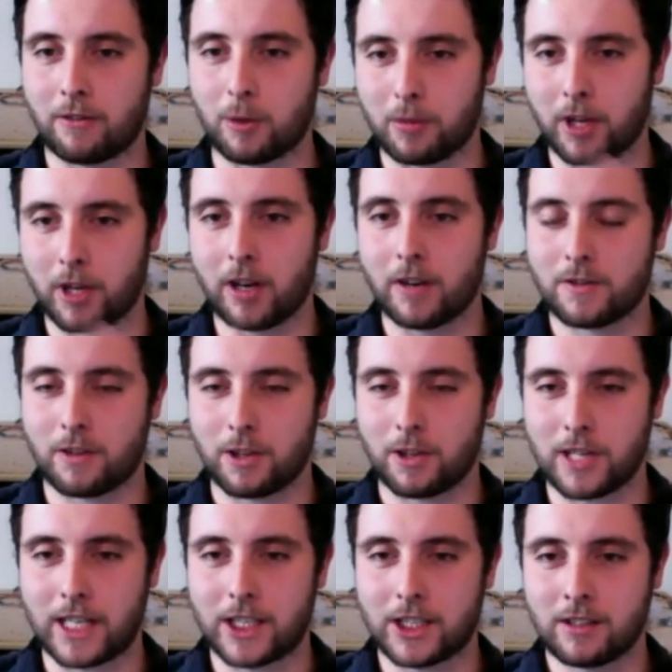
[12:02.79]
from the Earth's
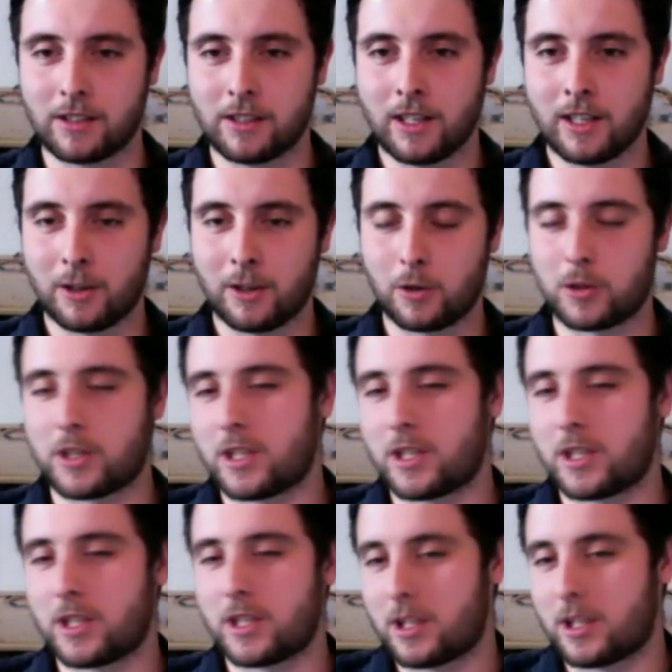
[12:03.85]
rotation, which is
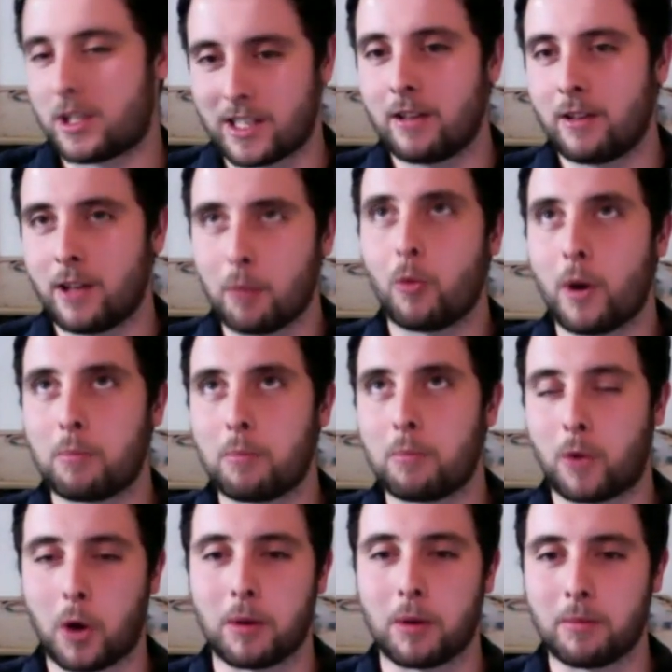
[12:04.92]
the, it's the number one
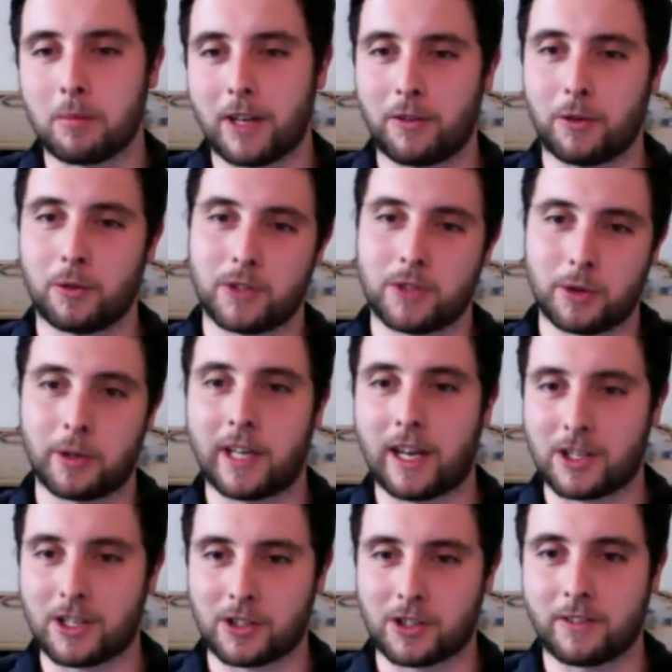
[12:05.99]
problem if you're doing
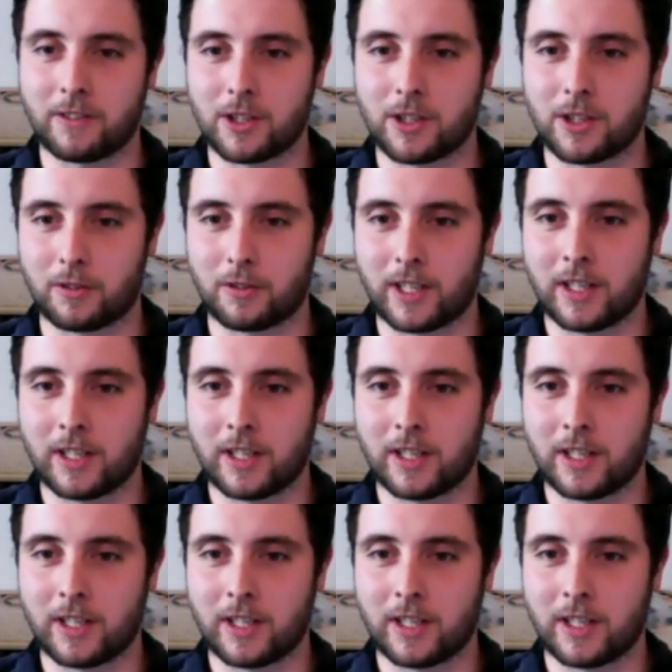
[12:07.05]
astrophotography.